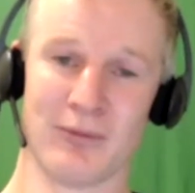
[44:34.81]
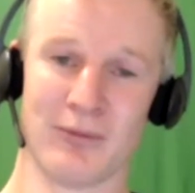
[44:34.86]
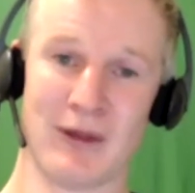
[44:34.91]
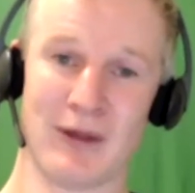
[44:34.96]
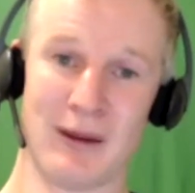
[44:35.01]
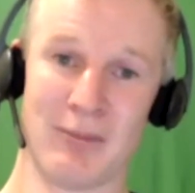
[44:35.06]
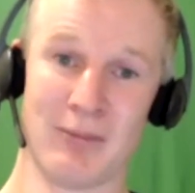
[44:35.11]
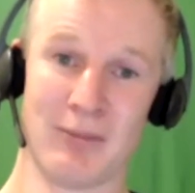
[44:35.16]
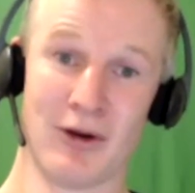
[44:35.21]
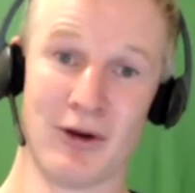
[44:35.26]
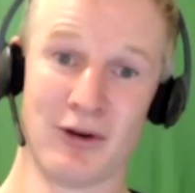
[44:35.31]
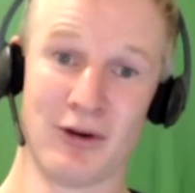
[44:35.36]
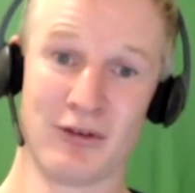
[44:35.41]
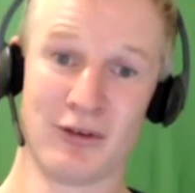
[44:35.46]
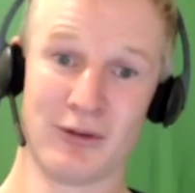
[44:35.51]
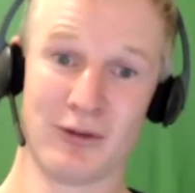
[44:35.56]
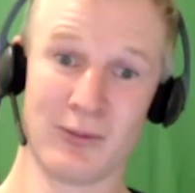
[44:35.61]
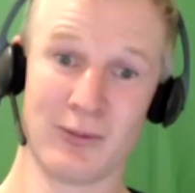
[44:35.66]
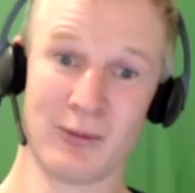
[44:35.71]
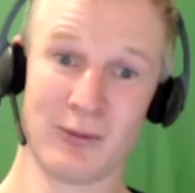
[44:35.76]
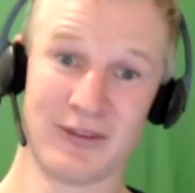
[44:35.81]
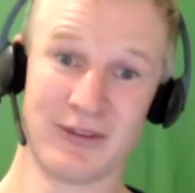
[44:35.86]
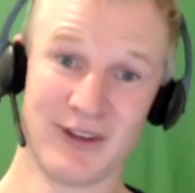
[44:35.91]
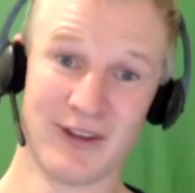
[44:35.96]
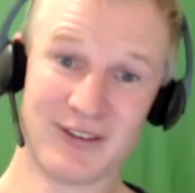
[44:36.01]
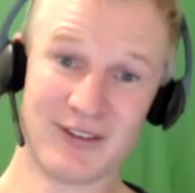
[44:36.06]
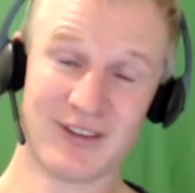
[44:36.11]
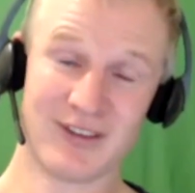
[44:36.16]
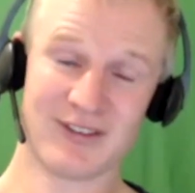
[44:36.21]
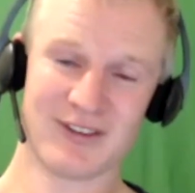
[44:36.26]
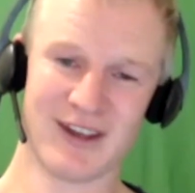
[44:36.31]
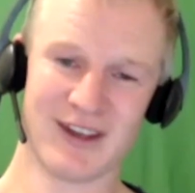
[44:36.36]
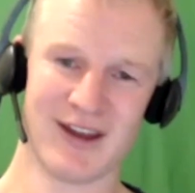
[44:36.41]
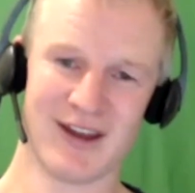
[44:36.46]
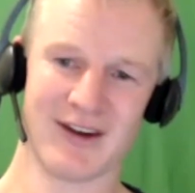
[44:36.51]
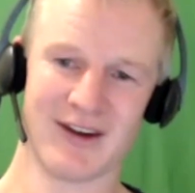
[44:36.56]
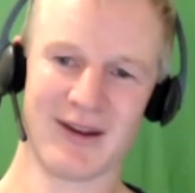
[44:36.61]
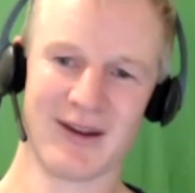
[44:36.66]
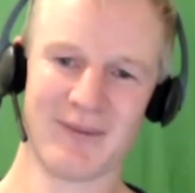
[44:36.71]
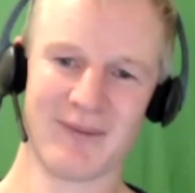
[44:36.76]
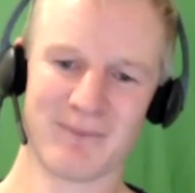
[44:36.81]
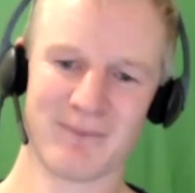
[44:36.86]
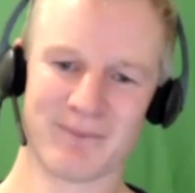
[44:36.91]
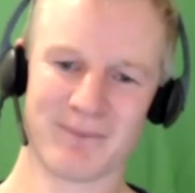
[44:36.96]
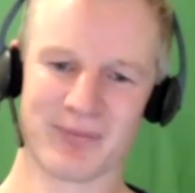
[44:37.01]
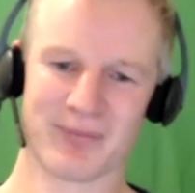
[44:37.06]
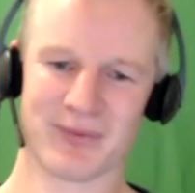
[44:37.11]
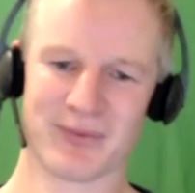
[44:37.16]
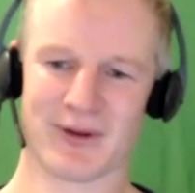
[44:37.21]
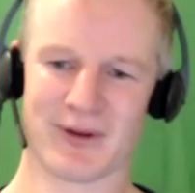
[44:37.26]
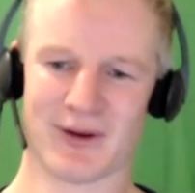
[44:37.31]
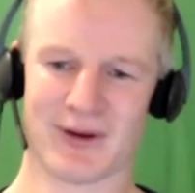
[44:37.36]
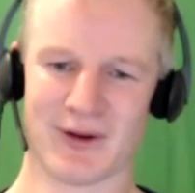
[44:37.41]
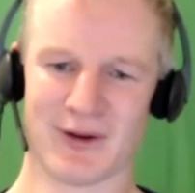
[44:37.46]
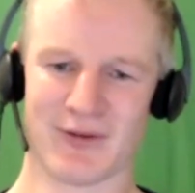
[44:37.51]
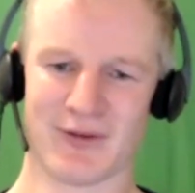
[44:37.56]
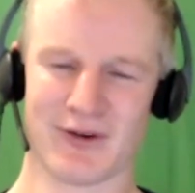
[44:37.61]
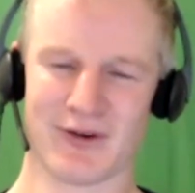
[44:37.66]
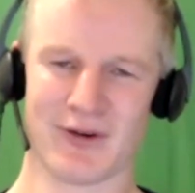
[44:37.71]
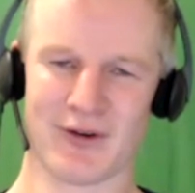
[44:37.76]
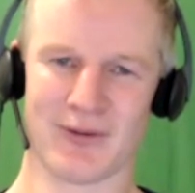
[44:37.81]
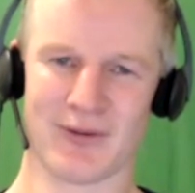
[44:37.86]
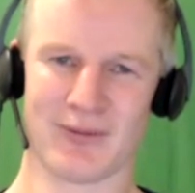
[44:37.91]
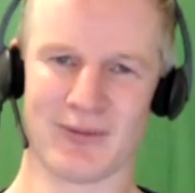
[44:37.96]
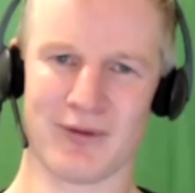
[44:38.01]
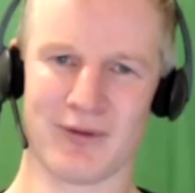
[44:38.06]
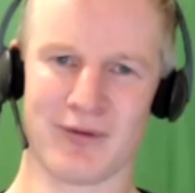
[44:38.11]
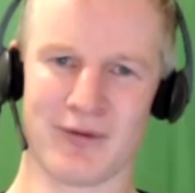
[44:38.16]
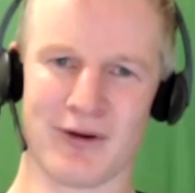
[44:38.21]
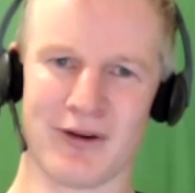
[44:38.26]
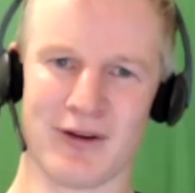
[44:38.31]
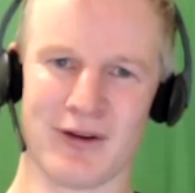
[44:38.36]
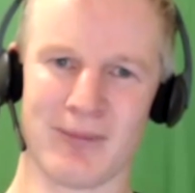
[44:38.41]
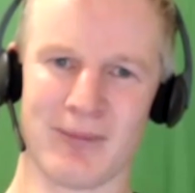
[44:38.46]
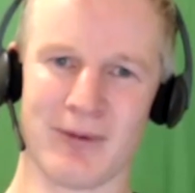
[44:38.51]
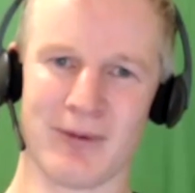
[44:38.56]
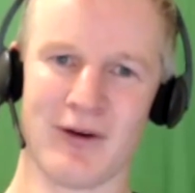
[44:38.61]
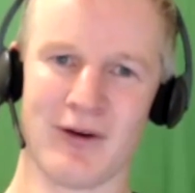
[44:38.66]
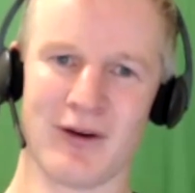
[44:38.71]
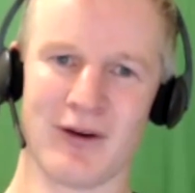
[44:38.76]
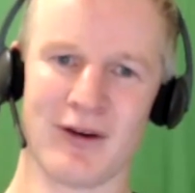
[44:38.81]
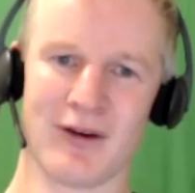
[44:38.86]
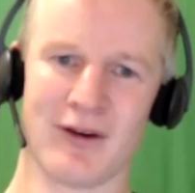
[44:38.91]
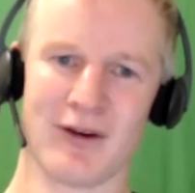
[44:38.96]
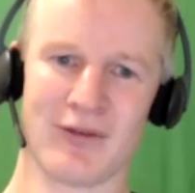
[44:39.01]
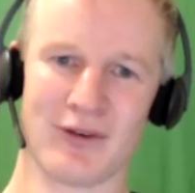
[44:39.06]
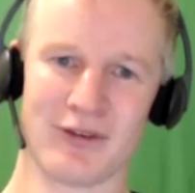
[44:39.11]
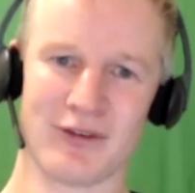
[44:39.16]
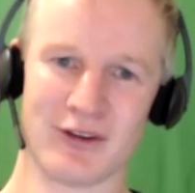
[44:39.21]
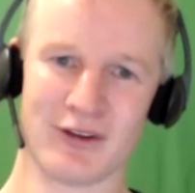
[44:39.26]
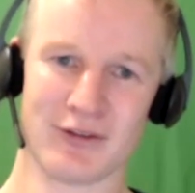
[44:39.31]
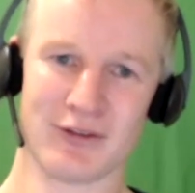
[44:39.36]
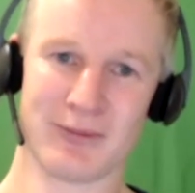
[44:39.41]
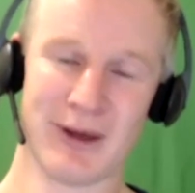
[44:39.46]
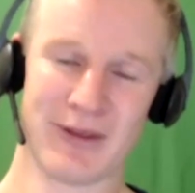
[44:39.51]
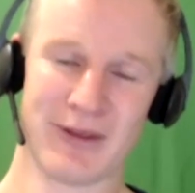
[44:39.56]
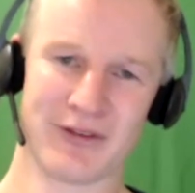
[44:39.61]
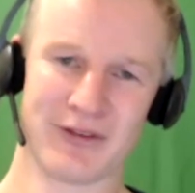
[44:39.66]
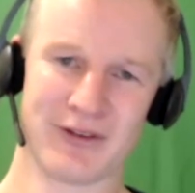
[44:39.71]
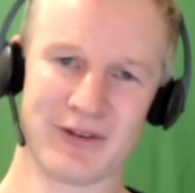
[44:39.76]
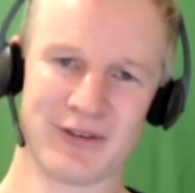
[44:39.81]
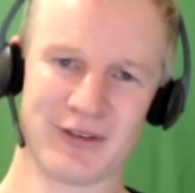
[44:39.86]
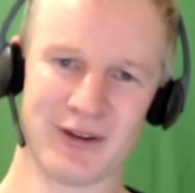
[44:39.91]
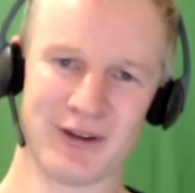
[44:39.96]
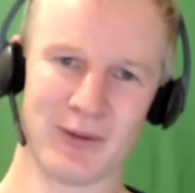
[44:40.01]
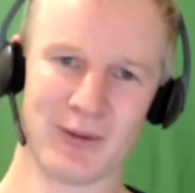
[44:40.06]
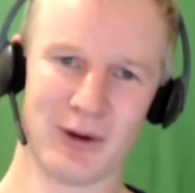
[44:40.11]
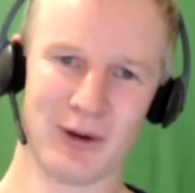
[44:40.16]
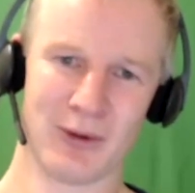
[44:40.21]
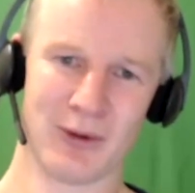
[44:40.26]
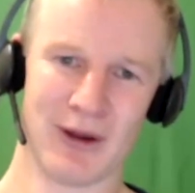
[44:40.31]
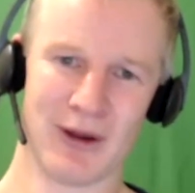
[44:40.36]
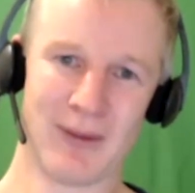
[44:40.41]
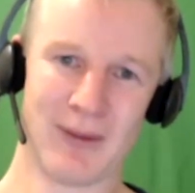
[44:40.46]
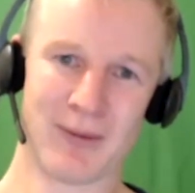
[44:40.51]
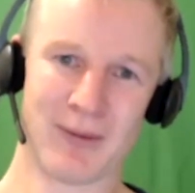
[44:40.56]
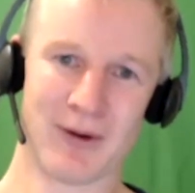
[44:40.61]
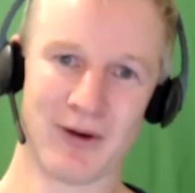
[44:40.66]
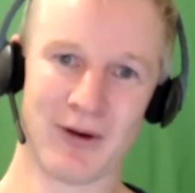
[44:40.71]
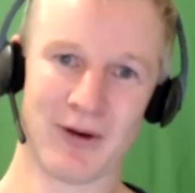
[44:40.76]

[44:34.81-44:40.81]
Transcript: They monitored them with DEXA scanning, over a three year period every six months to see what would happen.